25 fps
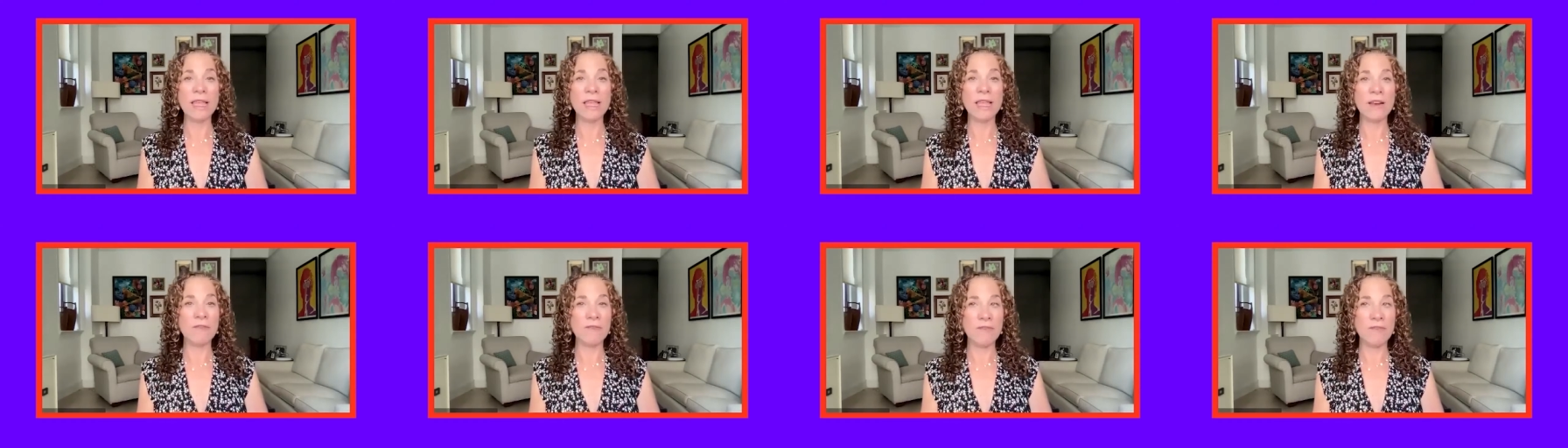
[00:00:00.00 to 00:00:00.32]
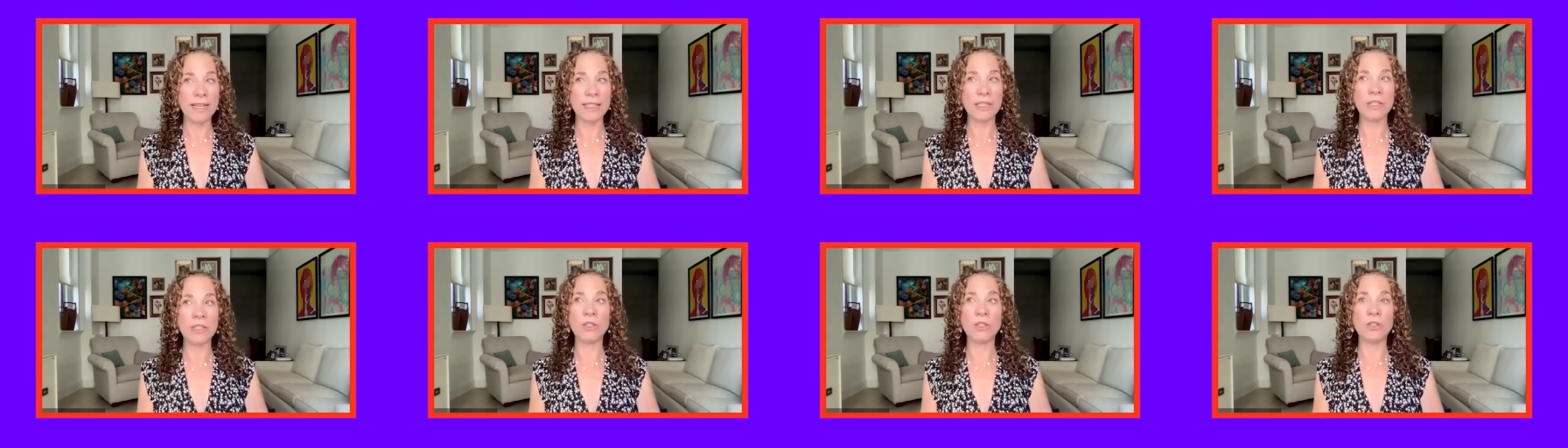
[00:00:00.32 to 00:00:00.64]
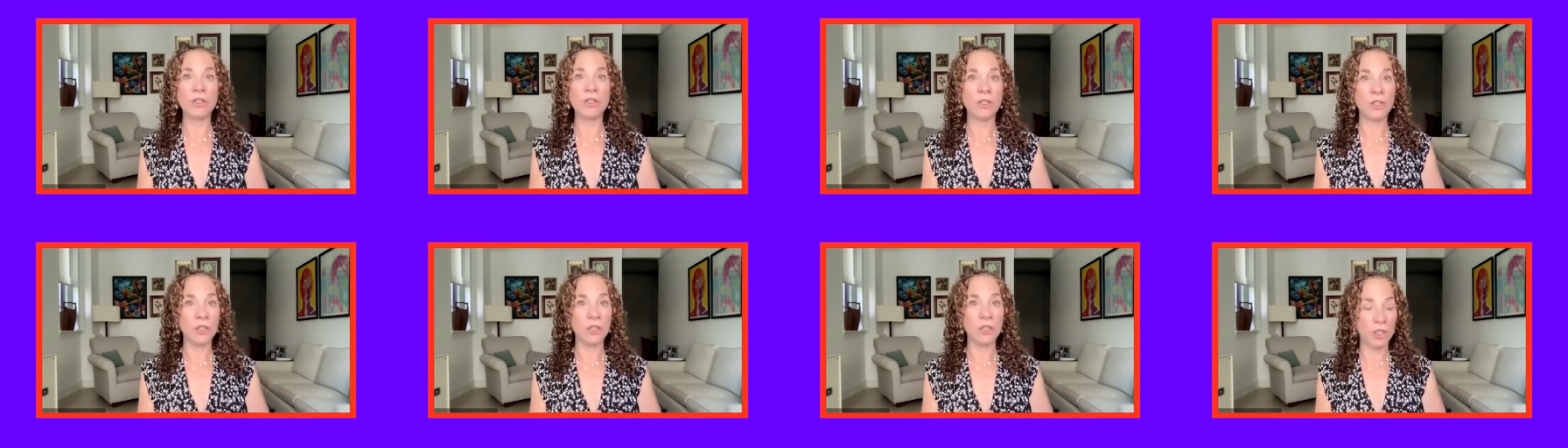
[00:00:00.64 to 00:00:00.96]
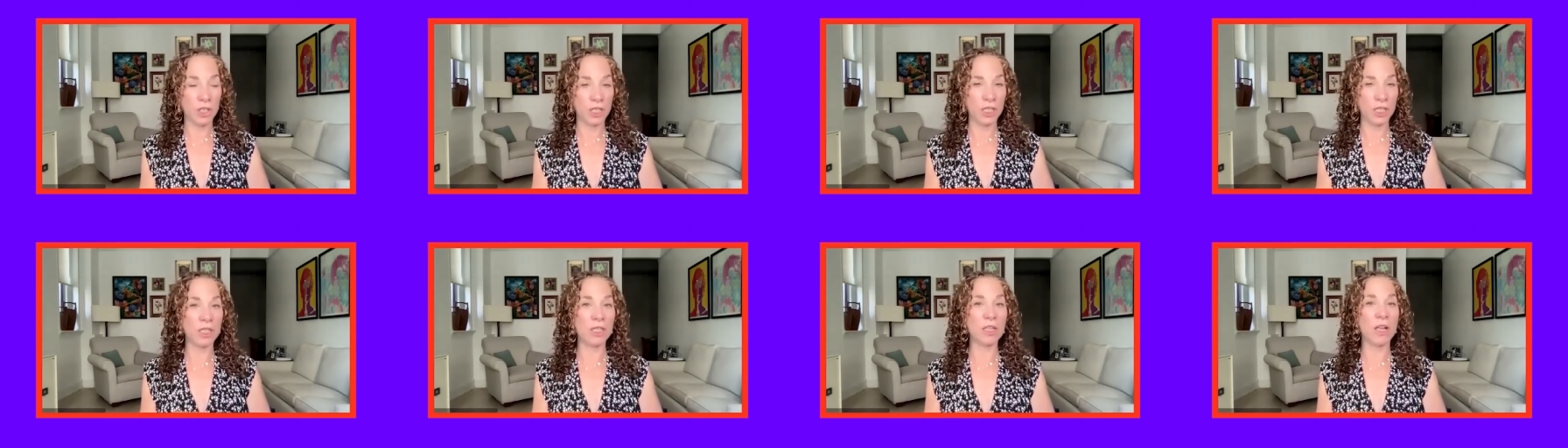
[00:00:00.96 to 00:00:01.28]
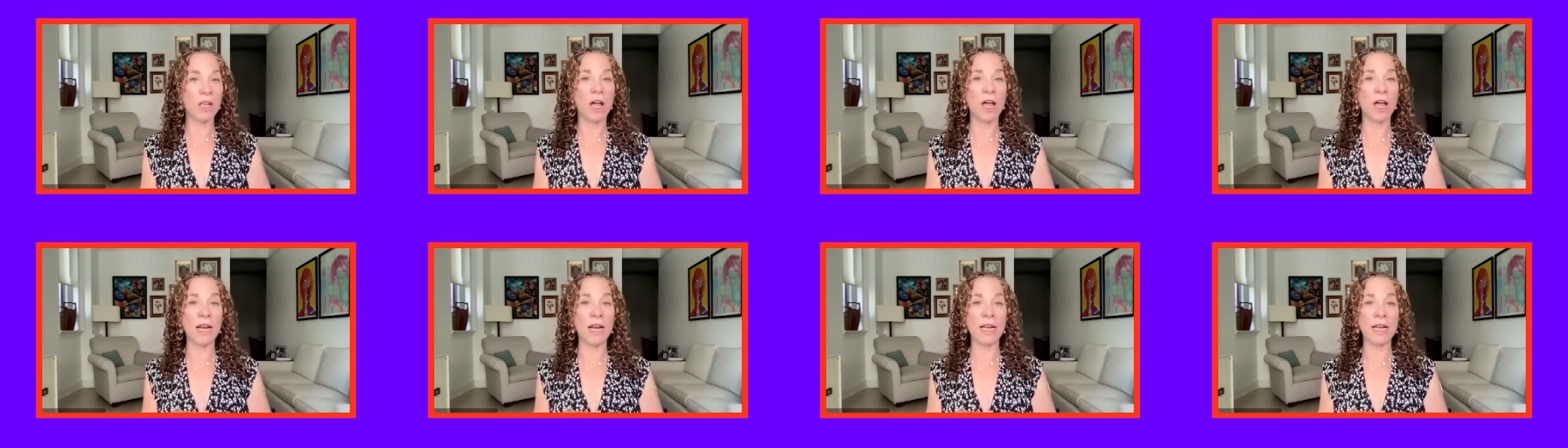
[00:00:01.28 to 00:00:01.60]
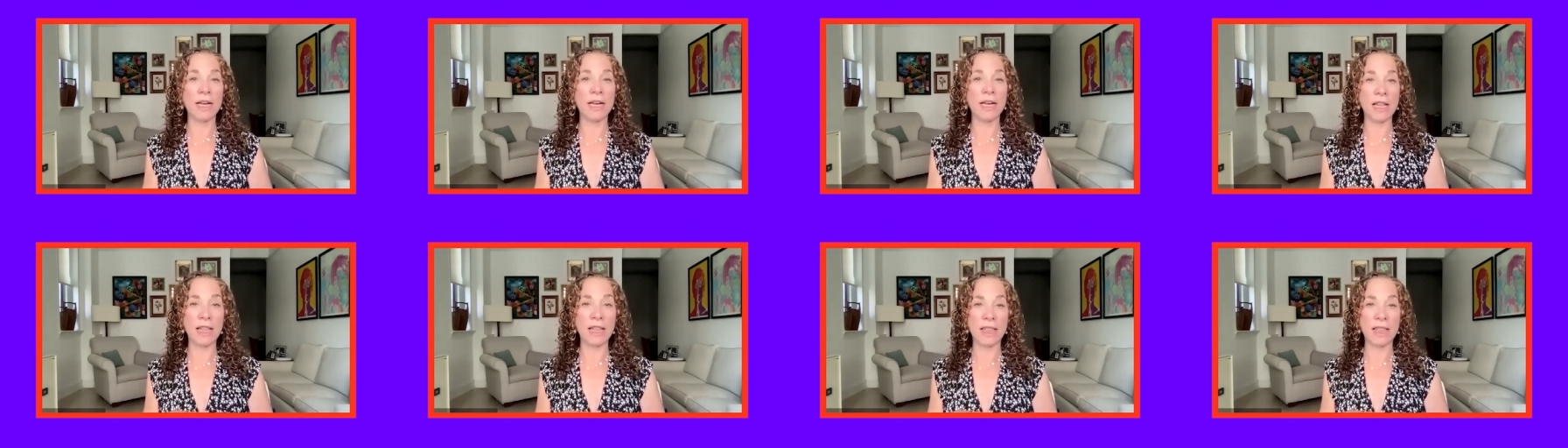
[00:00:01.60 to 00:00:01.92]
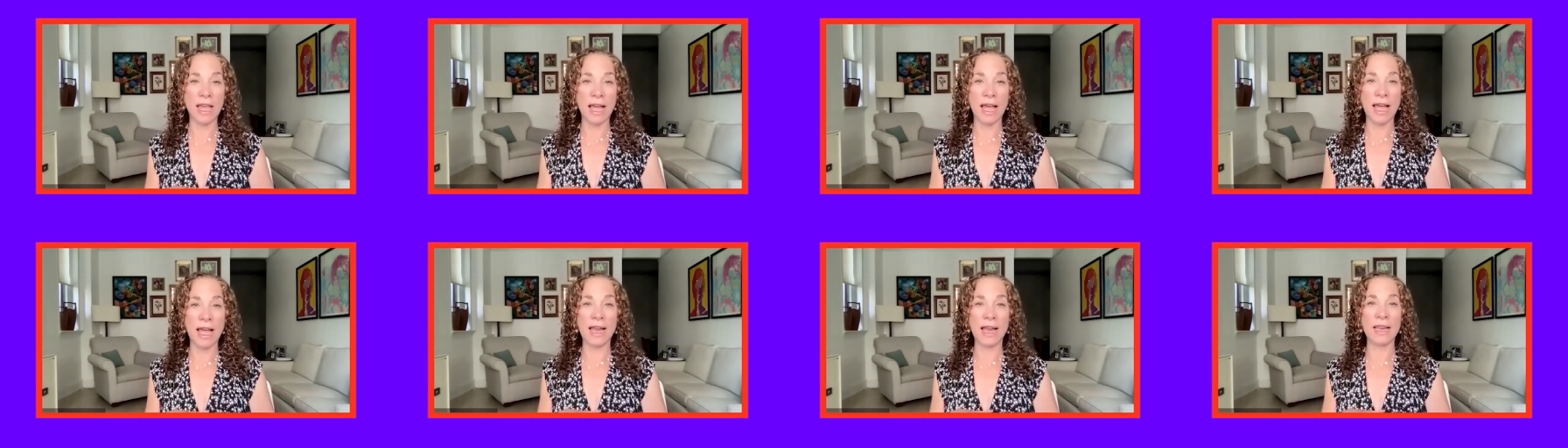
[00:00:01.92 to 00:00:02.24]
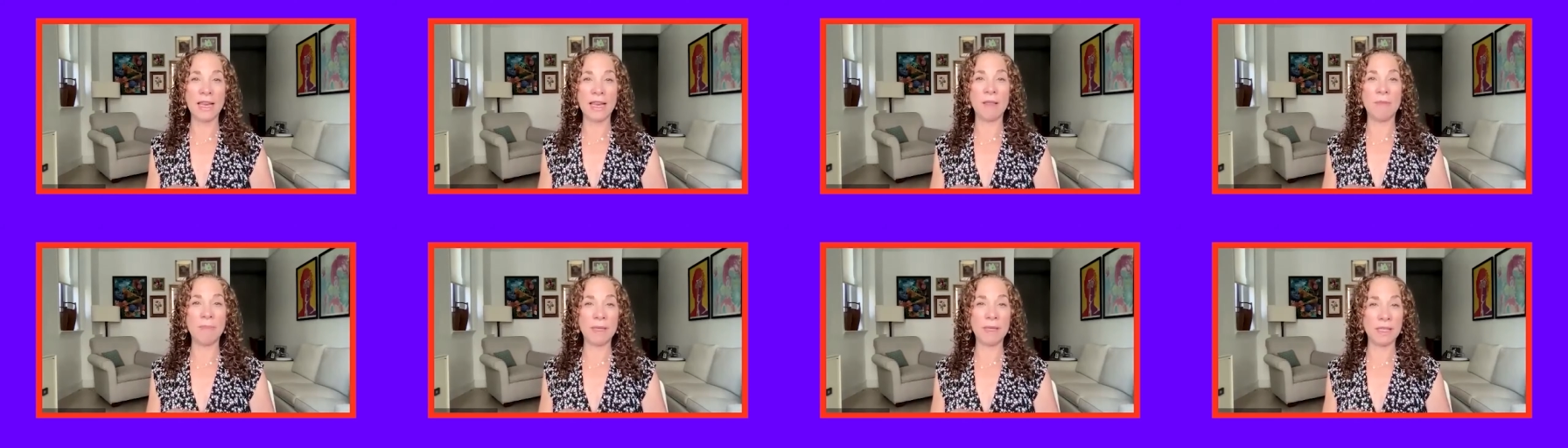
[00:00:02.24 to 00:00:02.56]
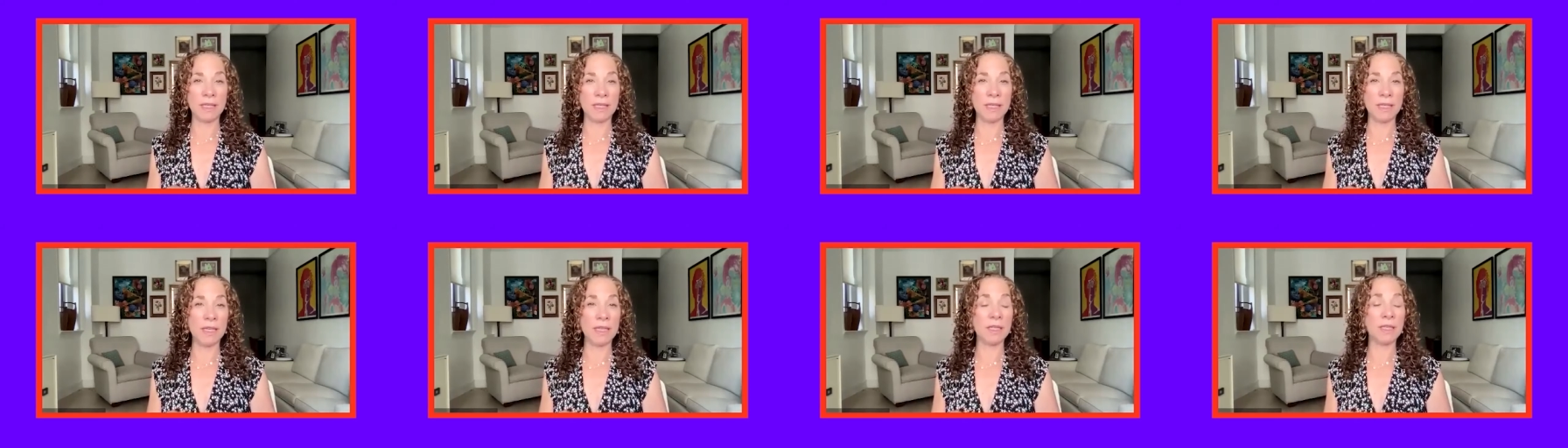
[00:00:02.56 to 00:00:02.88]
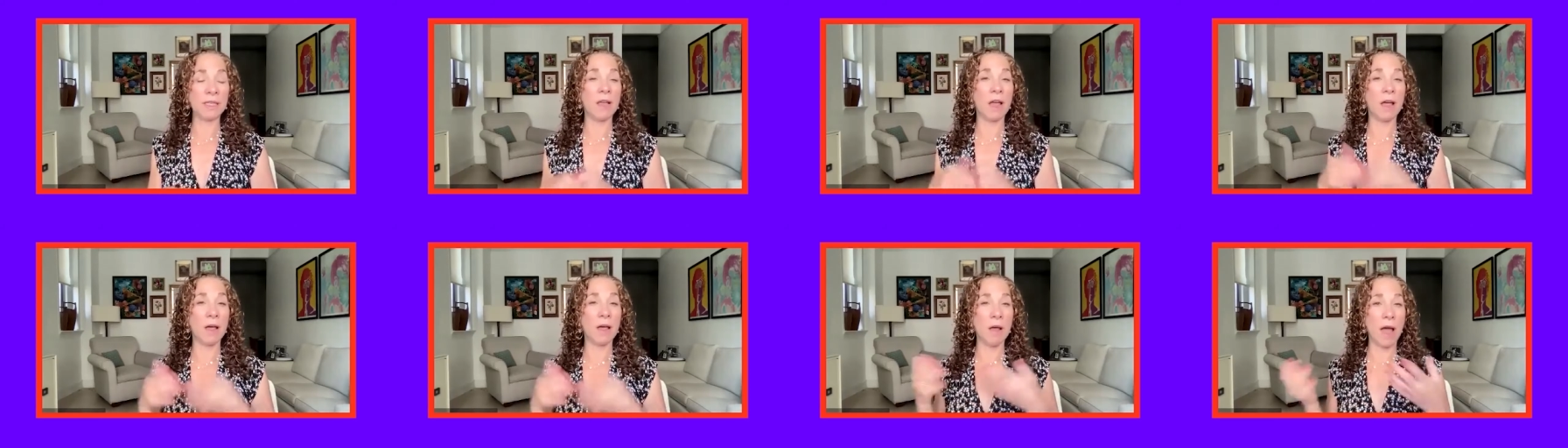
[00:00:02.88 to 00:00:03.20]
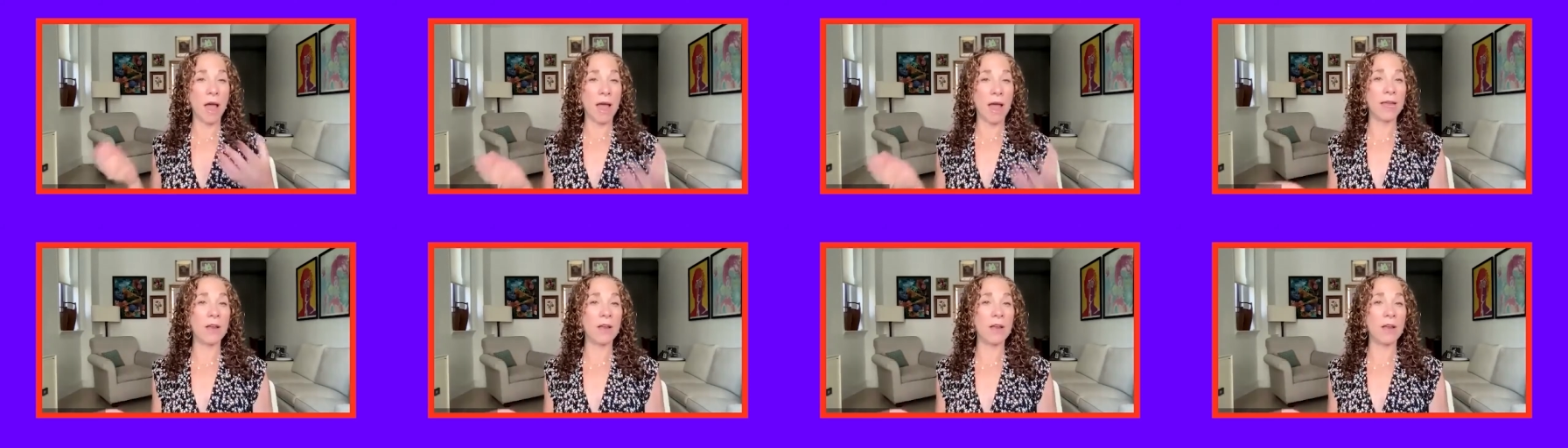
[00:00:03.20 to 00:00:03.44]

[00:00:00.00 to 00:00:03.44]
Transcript: the investors decided that the business i,